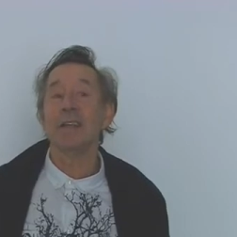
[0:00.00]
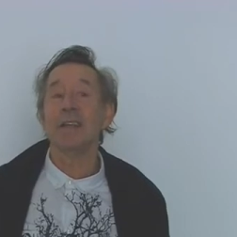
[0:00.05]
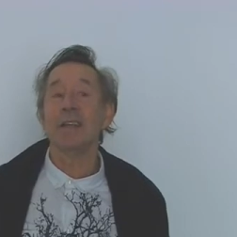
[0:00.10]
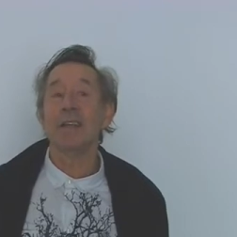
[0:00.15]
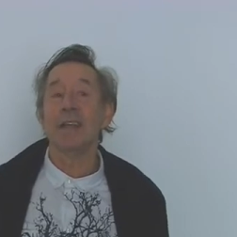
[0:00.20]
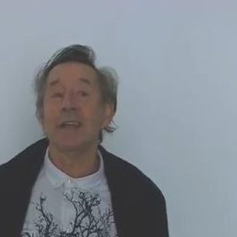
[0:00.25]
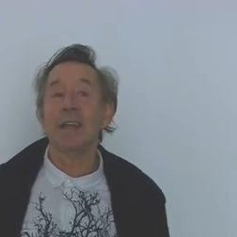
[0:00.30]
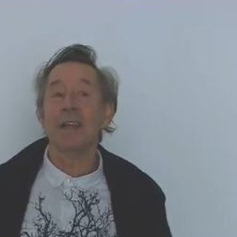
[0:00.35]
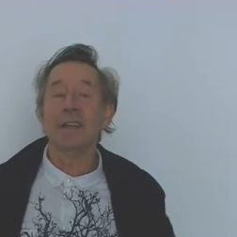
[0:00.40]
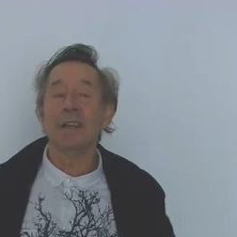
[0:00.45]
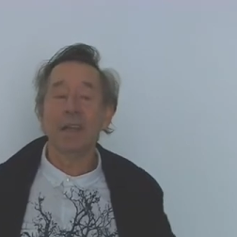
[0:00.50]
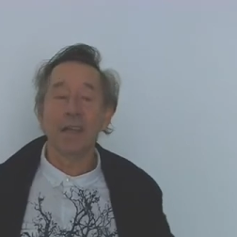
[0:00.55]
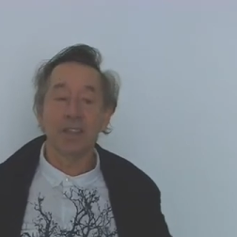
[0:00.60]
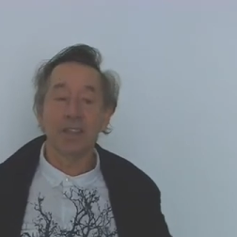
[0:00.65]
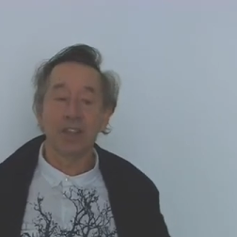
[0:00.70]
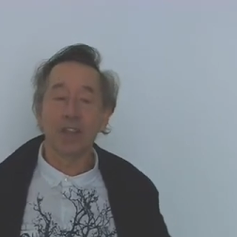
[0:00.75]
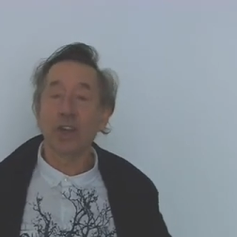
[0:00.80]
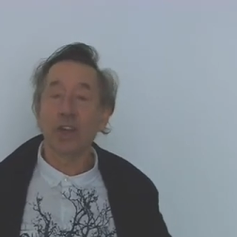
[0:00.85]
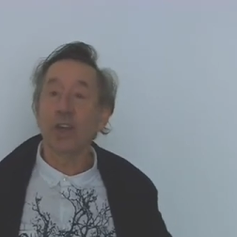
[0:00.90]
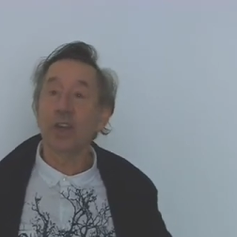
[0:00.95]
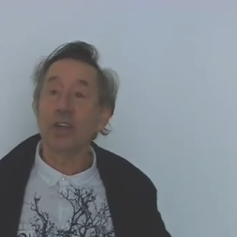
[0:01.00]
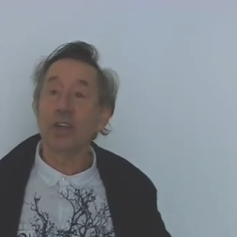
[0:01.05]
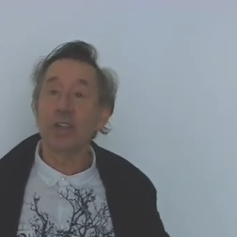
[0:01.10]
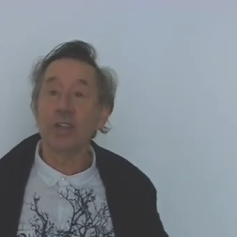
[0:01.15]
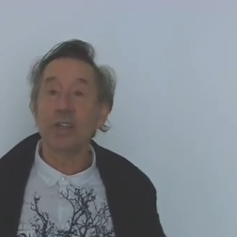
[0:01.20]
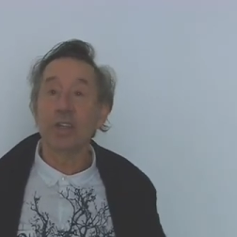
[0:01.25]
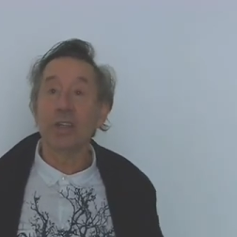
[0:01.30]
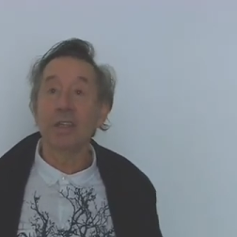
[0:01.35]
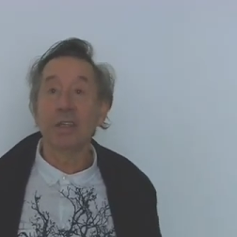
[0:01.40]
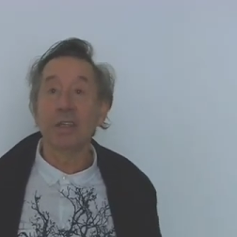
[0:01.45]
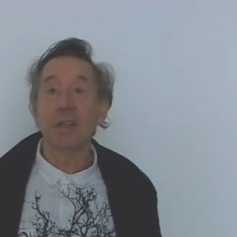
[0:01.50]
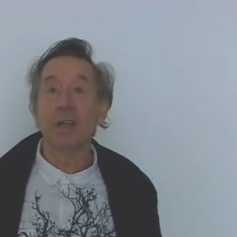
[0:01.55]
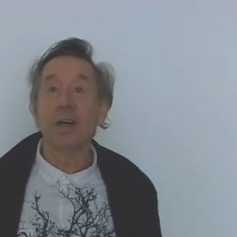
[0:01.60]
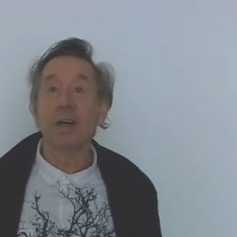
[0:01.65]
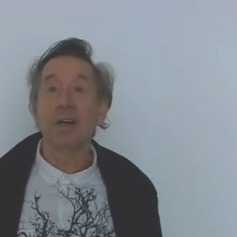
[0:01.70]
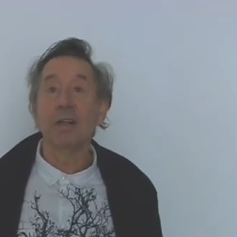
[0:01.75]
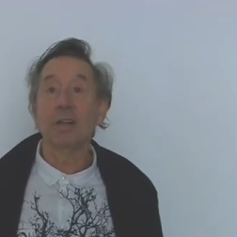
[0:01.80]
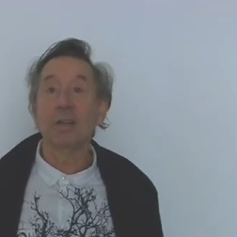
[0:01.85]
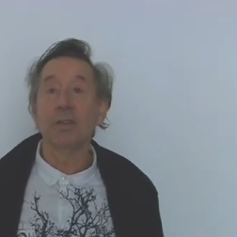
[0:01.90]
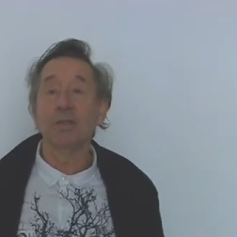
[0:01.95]
the skirting
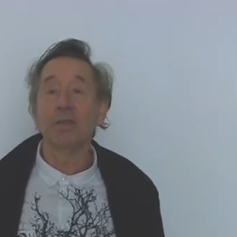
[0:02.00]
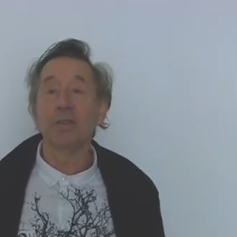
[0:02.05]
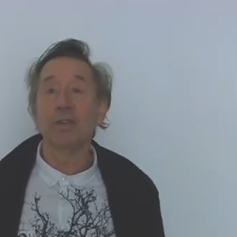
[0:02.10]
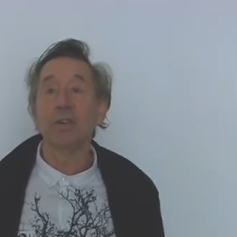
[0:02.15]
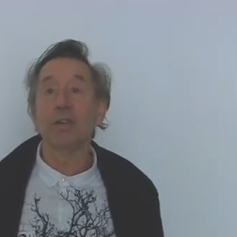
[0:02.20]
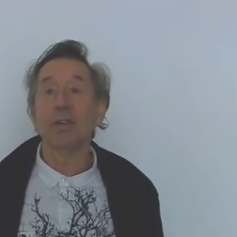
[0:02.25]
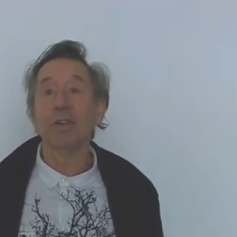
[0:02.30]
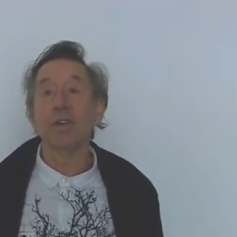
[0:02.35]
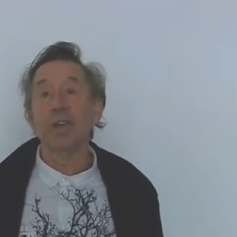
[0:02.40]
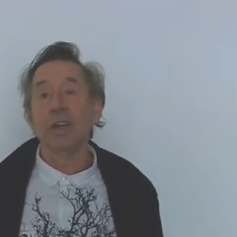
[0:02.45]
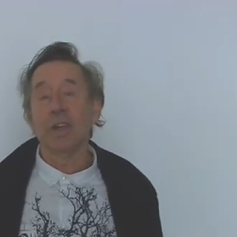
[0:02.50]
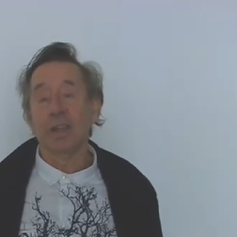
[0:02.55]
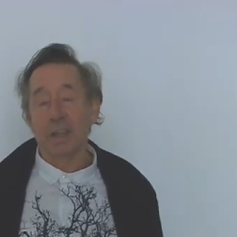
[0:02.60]
on the floor